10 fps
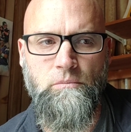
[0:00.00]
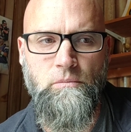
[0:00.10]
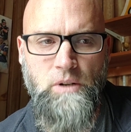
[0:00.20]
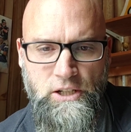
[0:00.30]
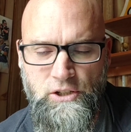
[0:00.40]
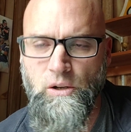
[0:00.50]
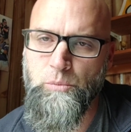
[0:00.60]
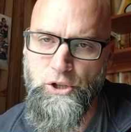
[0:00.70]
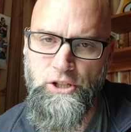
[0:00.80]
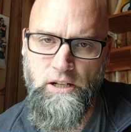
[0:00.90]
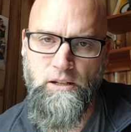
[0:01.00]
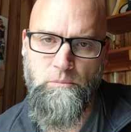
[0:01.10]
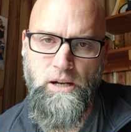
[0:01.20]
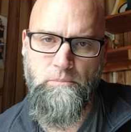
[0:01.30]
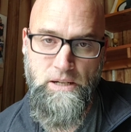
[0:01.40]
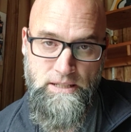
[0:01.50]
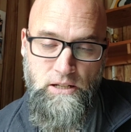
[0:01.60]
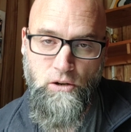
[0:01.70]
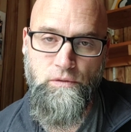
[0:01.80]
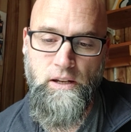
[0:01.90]
much appreciated by
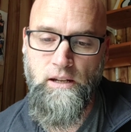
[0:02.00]
myself